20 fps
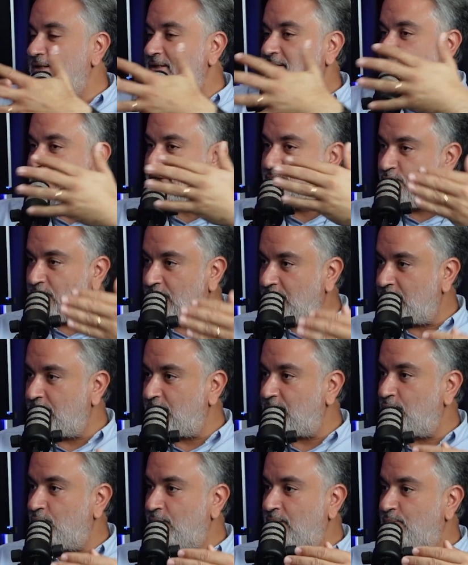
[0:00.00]
that we
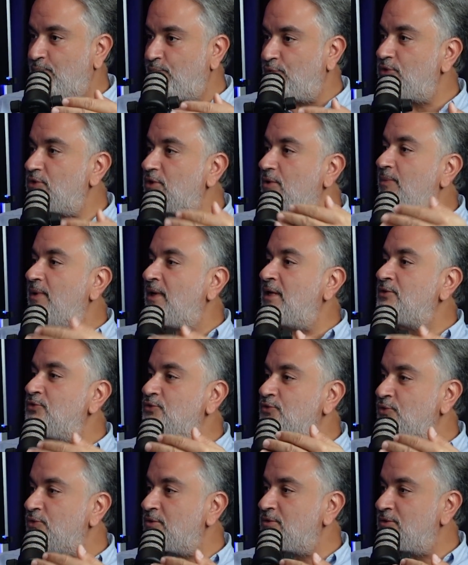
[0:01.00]
put a plan
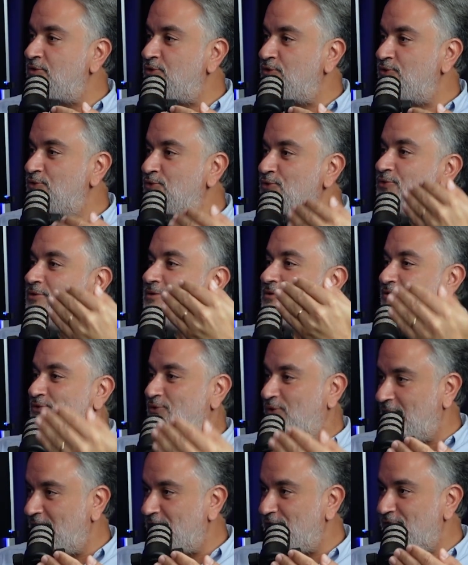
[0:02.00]
to do
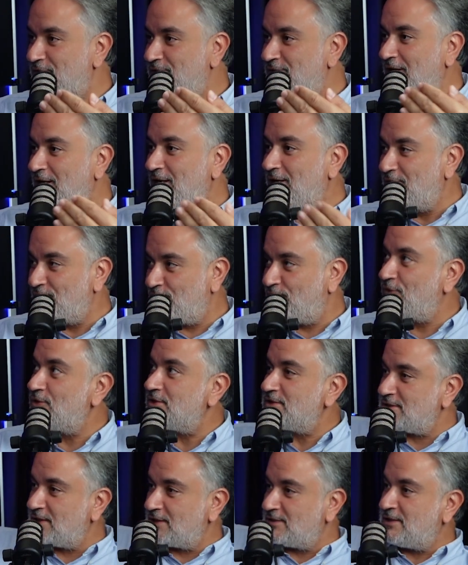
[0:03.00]
together
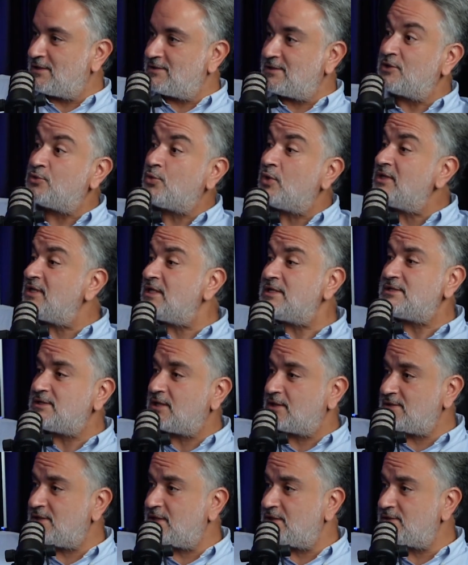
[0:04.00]
for success. And what is
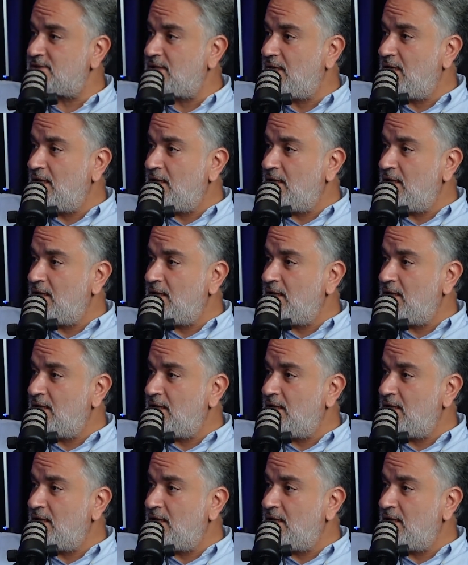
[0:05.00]
success?